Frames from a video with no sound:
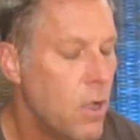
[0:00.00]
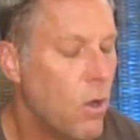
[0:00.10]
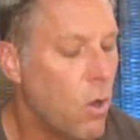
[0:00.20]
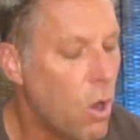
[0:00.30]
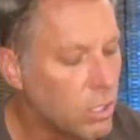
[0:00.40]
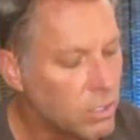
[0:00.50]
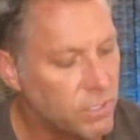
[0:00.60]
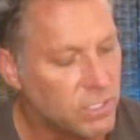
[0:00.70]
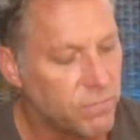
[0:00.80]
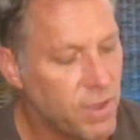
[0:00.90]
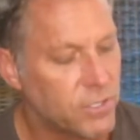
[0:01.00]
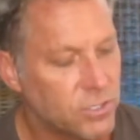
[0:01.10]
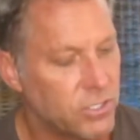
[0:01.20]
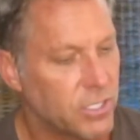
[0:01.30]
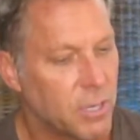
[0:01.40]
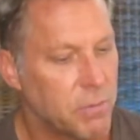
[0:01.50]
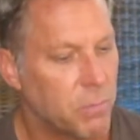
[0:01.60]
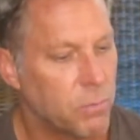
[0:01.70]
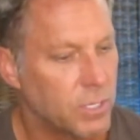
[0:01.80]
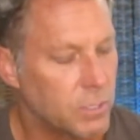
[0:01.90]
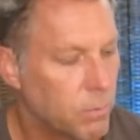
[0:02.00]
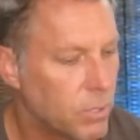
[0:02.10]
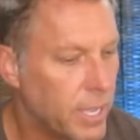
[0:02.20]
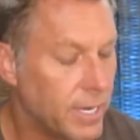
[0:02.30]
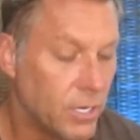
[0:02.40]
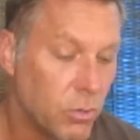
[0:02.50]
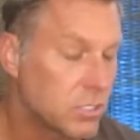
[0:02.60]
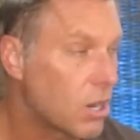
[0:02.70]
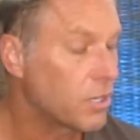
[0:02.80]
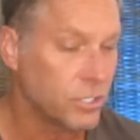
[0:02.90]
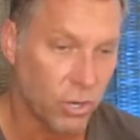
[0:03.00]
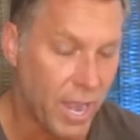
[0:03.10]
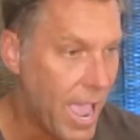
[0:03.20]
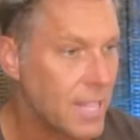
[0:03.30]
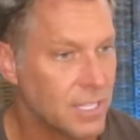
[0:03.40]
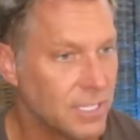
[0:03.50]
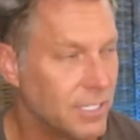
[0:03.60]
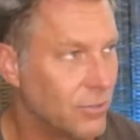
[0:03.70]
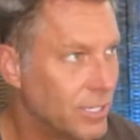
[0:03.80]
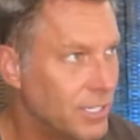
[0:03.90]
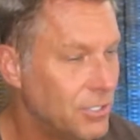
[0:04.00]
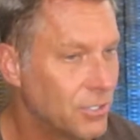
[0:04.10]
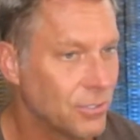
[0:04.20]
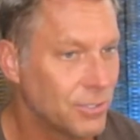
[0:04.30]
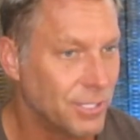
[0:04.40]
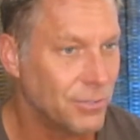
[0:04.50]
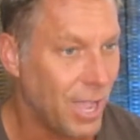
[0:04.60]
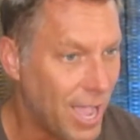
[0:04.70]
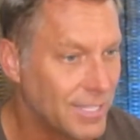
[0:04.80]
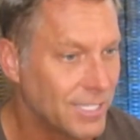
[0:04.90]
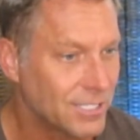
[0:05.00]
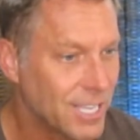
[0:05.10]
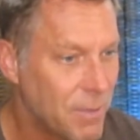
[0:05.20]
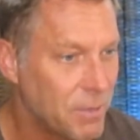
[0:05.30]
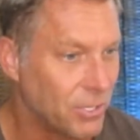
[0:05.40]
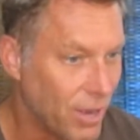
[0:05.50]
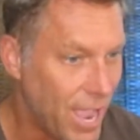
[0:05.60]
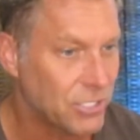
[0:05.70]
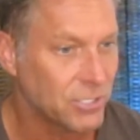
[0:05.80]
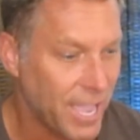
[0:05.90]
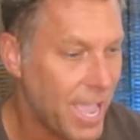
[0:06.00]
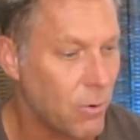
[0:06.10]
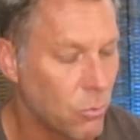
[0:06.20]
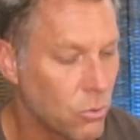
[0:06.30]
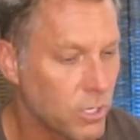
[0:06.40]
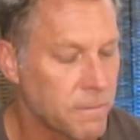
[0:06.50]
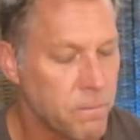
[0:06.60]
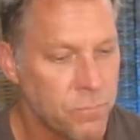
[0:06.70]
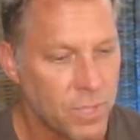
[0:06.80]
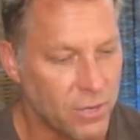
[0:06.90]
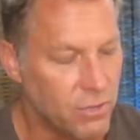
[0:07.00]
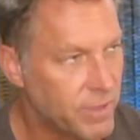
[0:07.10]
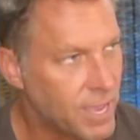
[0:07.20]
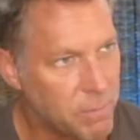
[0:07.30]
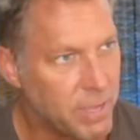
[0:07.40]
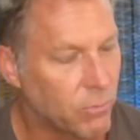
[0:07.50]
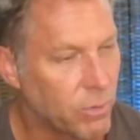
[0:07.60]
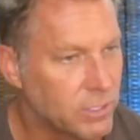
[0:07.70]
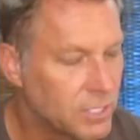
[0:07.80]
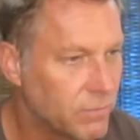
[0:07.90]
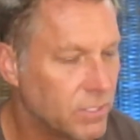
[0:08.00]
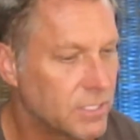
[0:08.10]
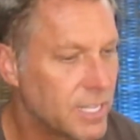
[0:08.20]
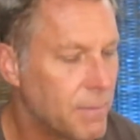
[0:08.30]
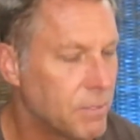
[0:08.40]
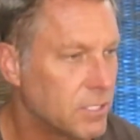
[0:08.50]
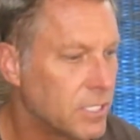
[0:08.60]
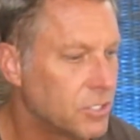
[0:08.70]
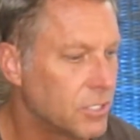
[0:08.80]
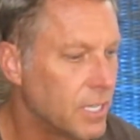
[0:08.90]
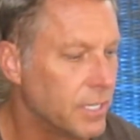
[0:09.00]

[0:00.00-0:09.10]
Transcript: all of these factors need to come into, into play. And I know it's hard because you're at the, you're in your, you know, on the assignment, you're actually at work, and you've got to make a relatively snap decision on